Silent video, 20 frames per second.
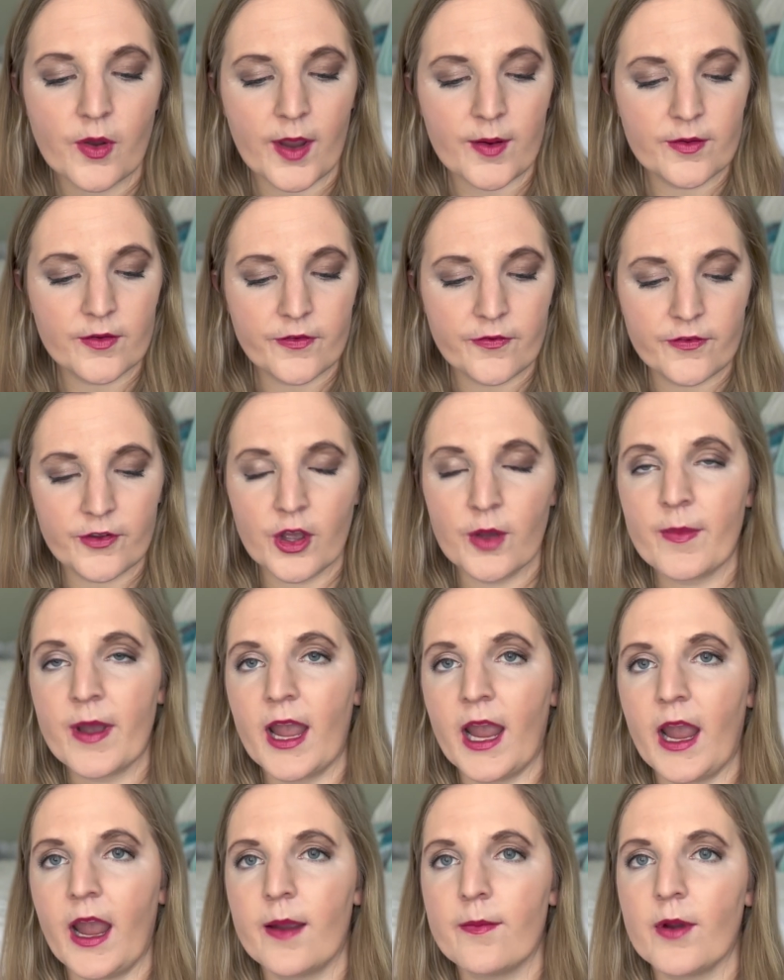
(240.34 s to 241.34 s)
I would fill
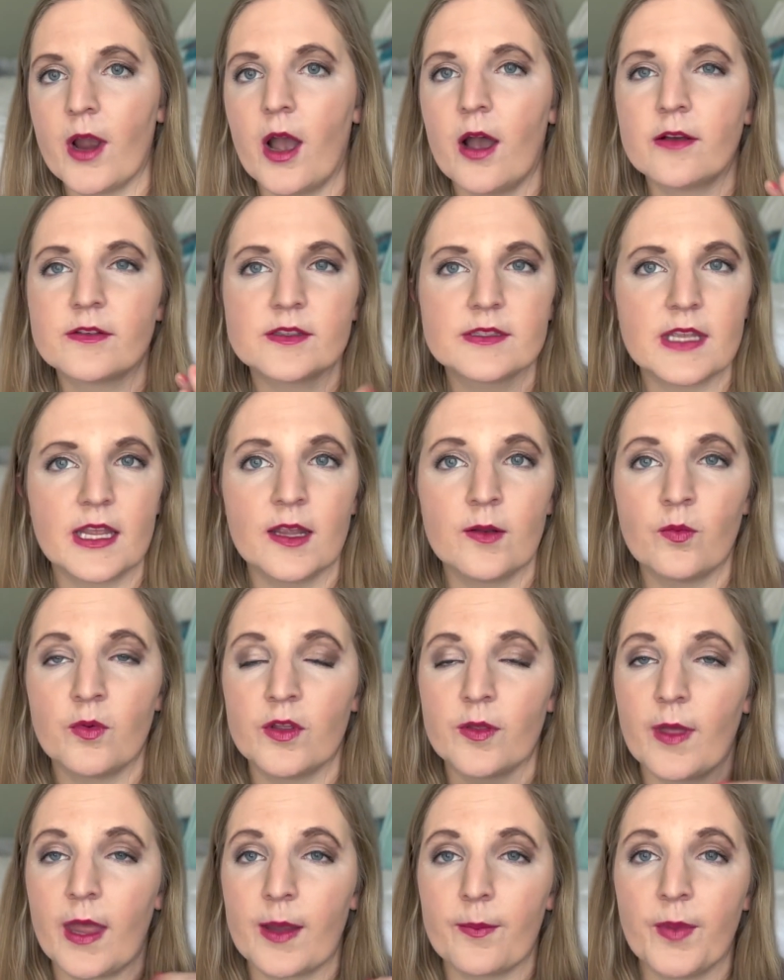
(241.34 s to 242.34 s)
my eyebrows in
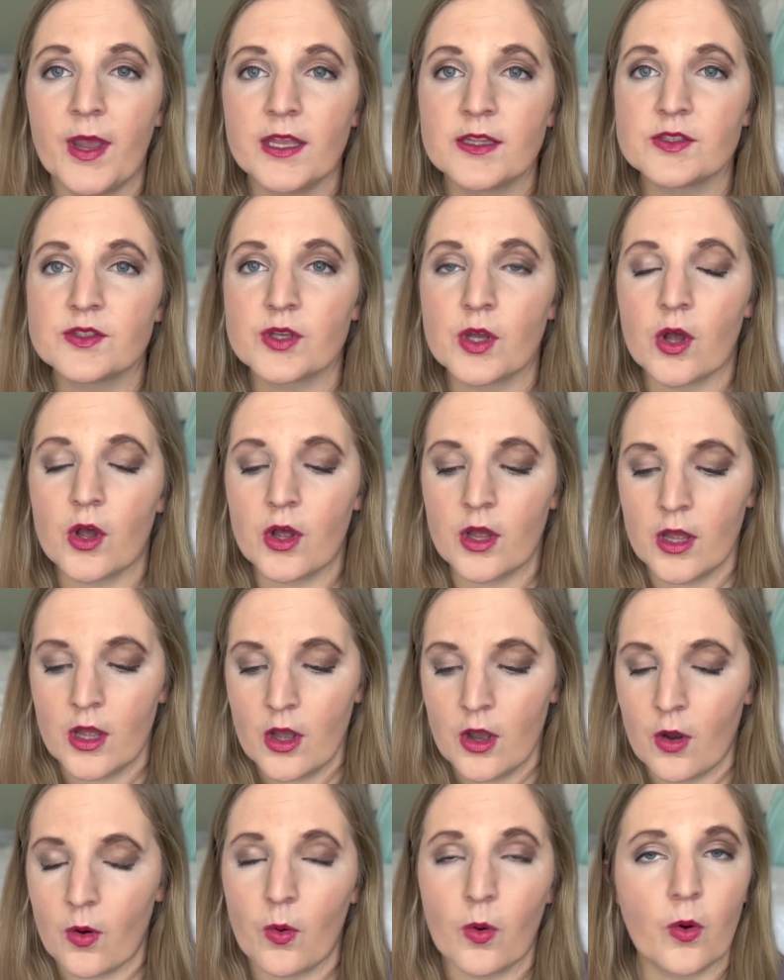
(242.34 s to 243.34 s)
with like pencil
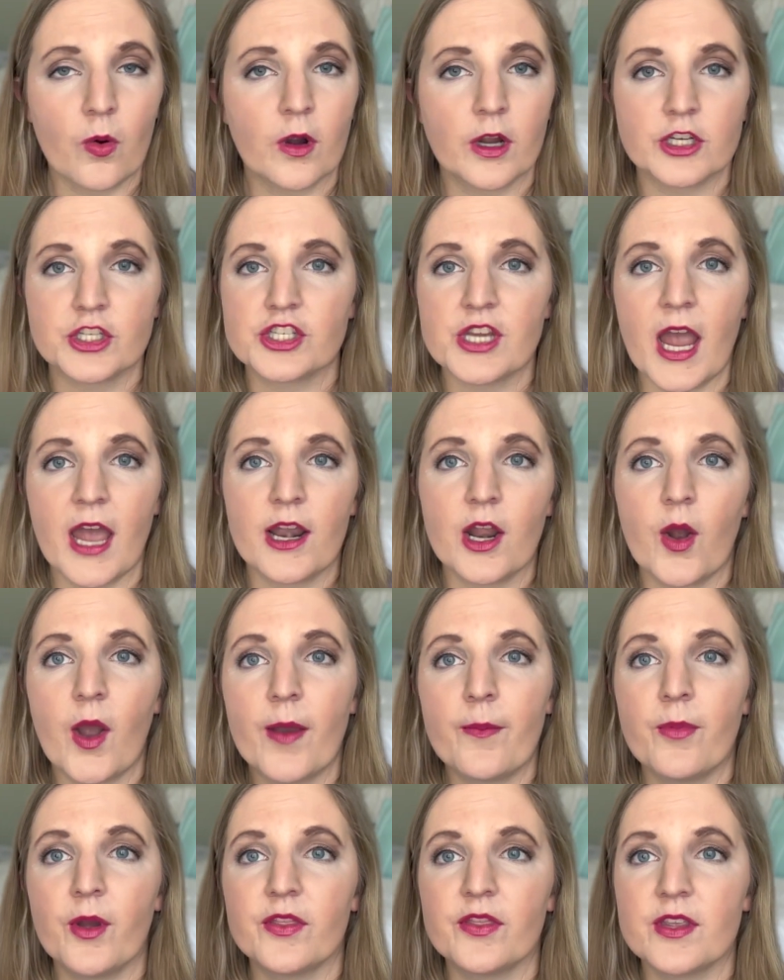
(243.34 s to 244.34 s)
or shadow
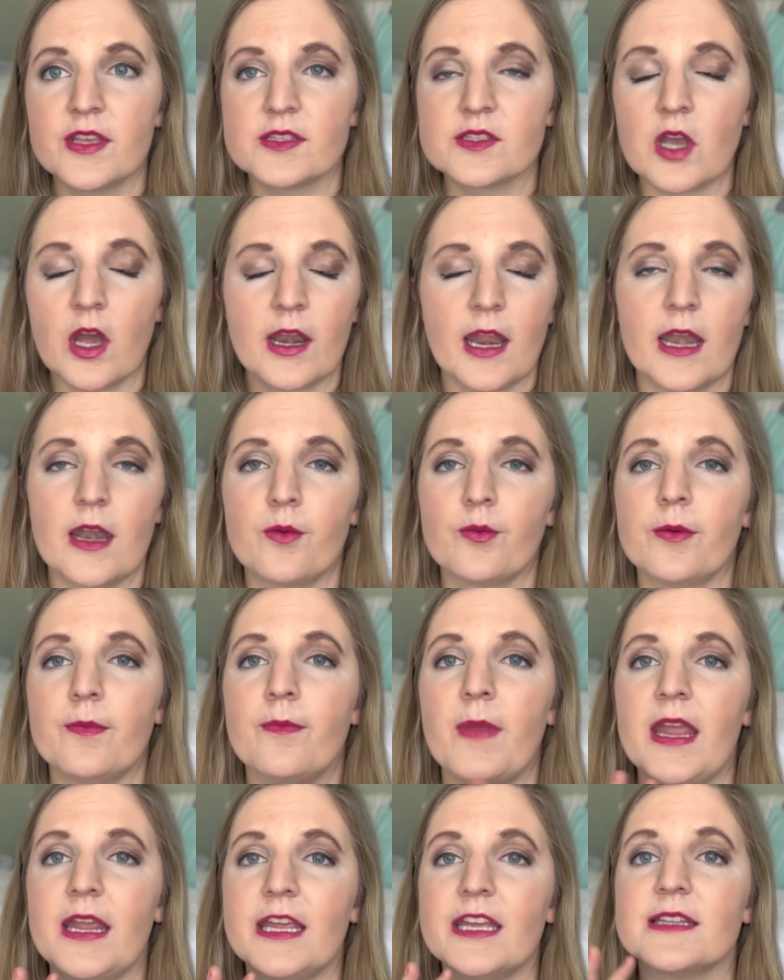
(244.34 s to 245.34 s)
and put this on and it would
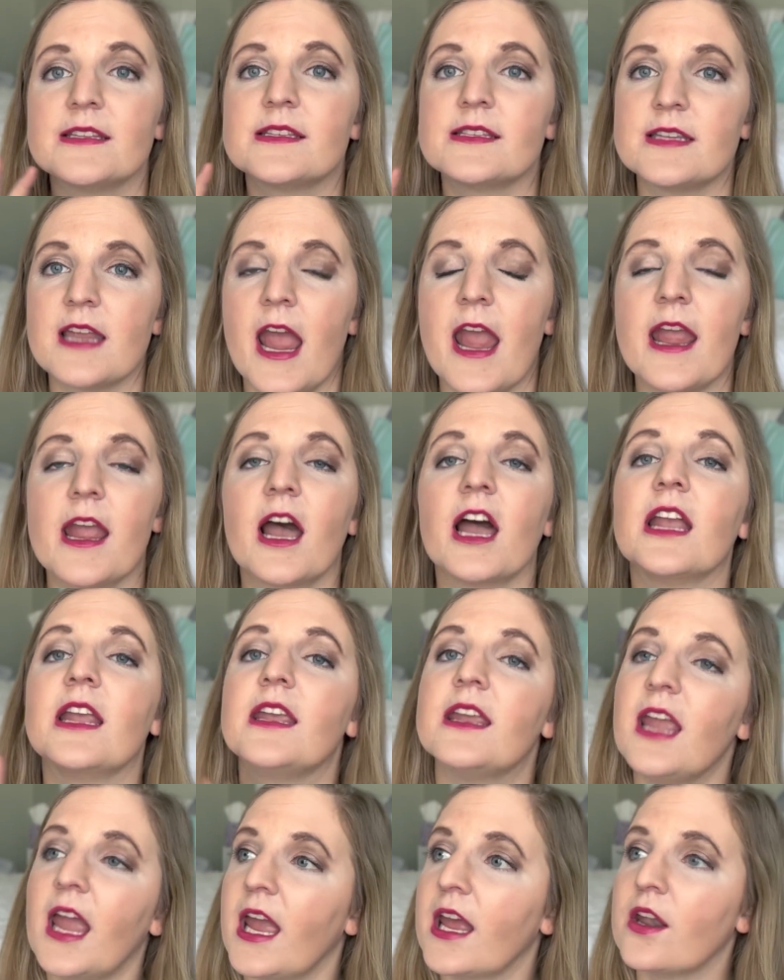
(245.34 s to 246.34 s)
make it stay.
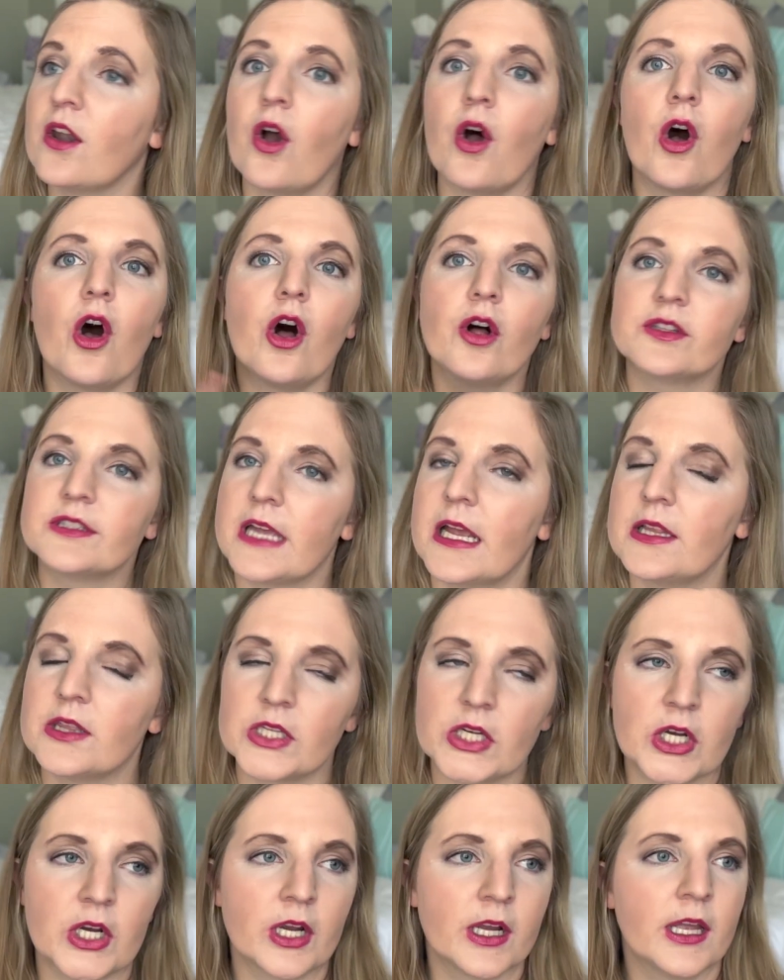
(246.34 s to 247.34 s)
Again, all day
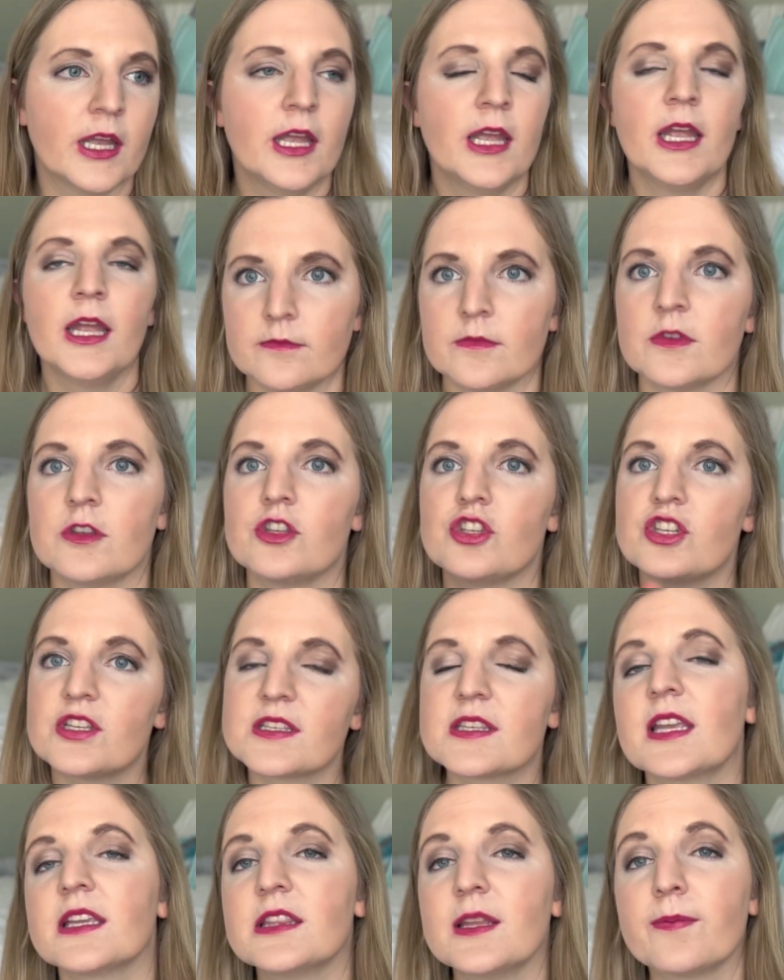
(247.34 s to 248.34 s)
long,
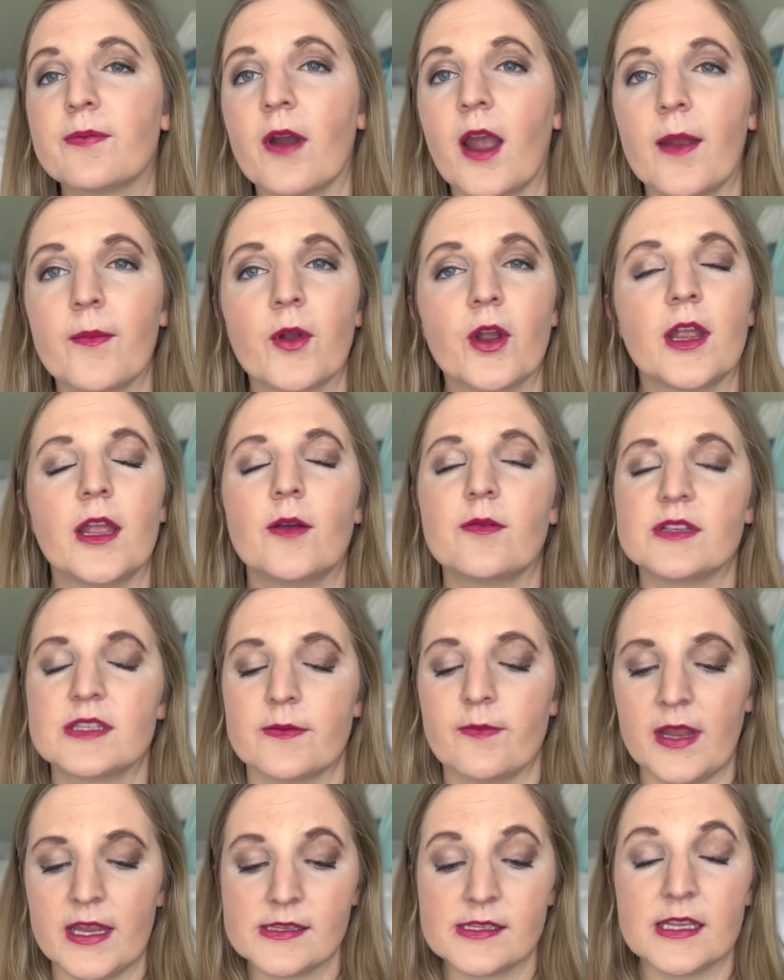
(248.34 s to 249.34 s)
just like the primer, it was
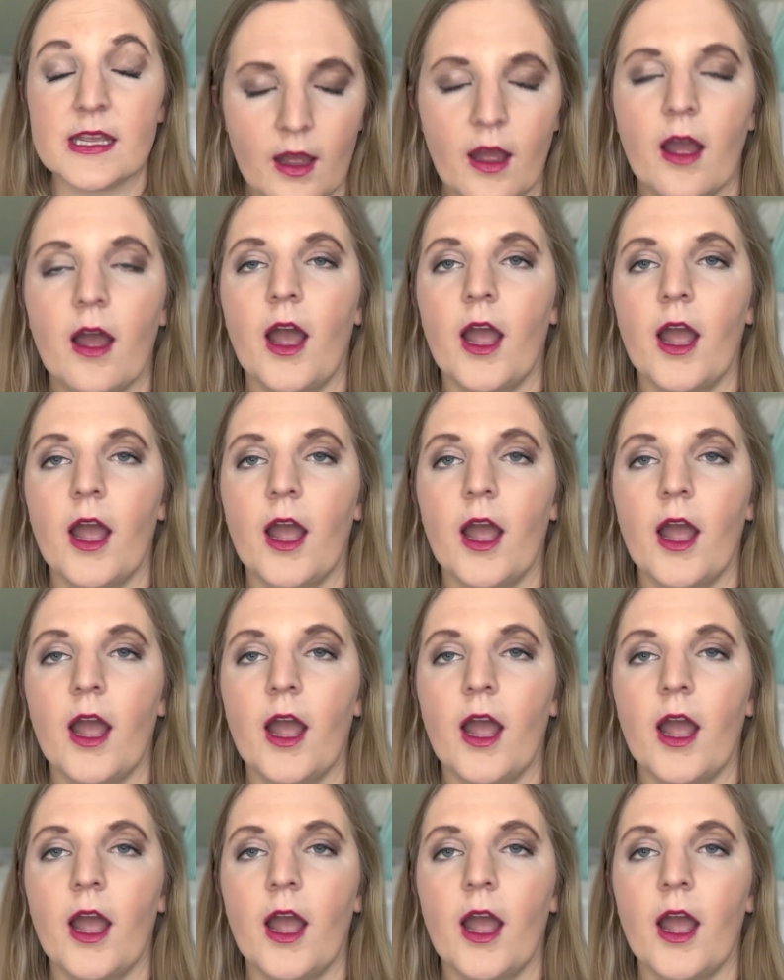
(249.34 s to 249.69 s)
amazing.